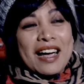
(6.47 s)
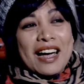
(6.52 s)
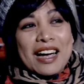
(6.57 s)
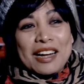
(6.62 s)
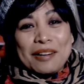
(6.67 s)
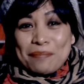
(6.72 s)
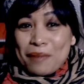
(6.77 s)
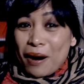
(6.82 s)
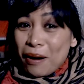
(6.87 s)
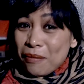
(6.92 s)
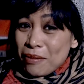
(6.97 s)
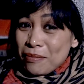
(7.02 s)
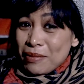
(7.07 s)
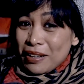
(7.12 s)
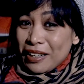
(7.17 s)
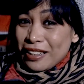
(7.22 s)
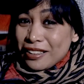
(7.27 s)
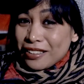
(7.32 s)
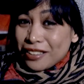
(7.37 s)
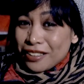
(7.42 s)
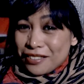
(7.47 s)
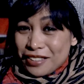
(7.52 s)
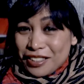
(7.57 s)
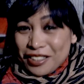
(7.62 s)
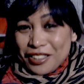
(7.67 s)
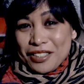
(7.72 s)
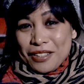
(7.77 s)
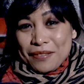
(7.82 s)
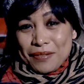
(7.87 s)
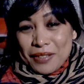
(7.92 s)
and probably in the
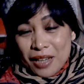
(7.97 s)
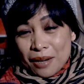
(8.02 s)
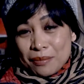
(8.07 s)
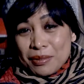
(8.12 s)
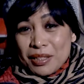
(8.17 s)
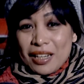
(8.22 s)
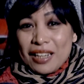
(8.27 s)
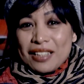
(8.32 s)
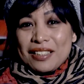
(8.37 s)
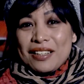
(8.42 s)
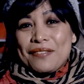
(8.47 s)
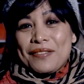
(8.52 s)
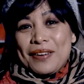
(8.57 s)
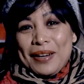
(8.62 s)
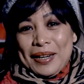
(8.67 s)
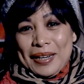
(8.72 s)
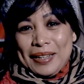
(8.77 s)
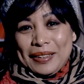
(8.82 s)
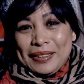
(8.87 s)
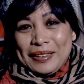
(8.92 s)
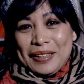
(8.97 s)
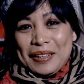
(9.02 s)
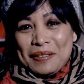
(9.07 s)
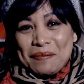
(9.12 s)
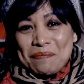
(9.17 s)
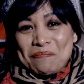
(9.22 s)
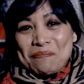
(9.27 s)
region of Samskhe-Javakheti.